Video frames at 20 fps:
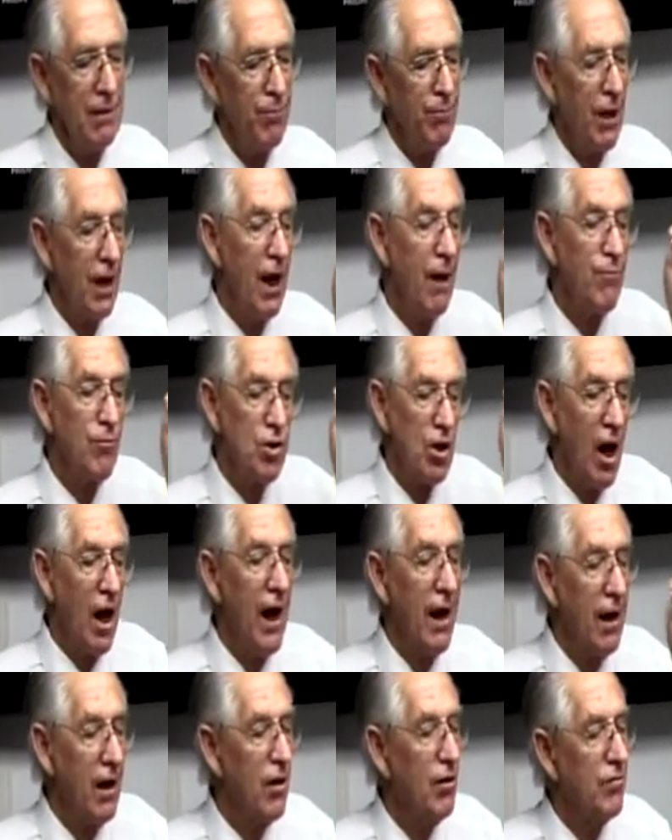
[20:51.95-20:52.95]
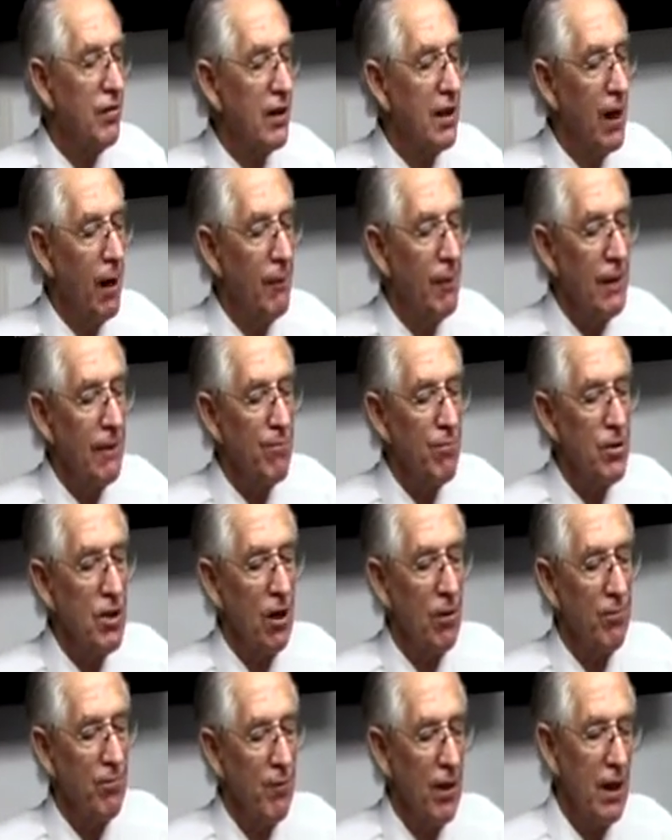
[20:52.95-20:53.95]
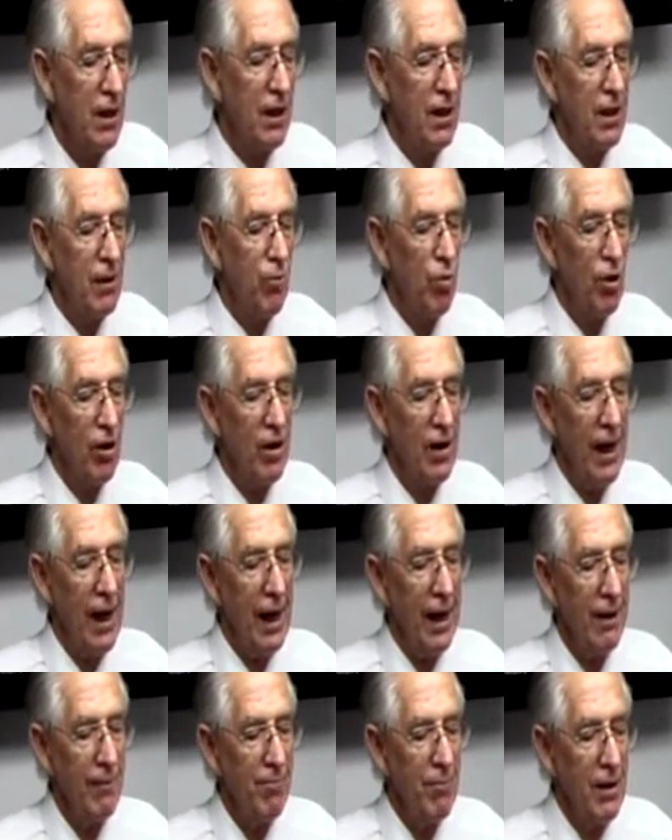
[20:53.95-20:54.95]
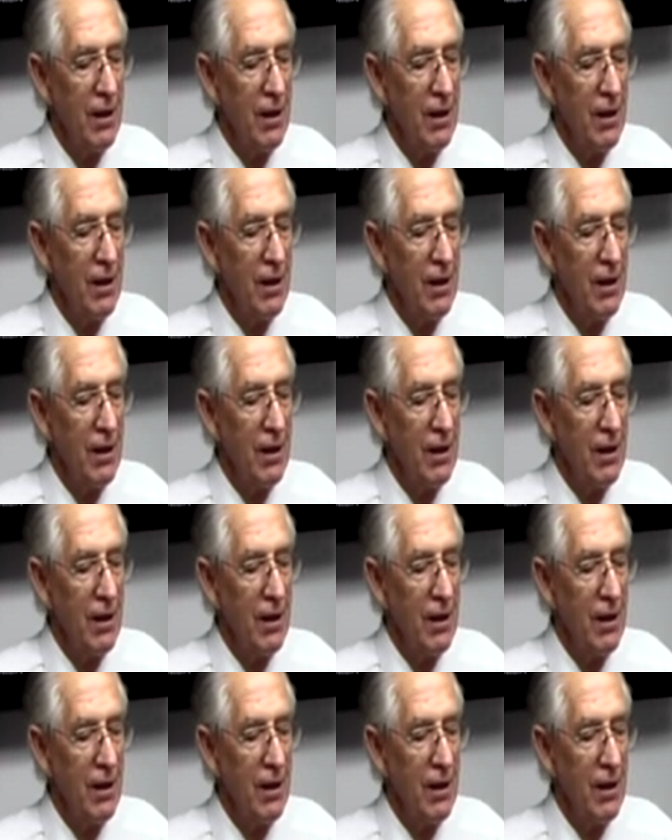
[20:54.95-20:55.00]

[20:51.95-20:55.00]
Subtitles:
but I'm trying to overcome it. So we keep working at it.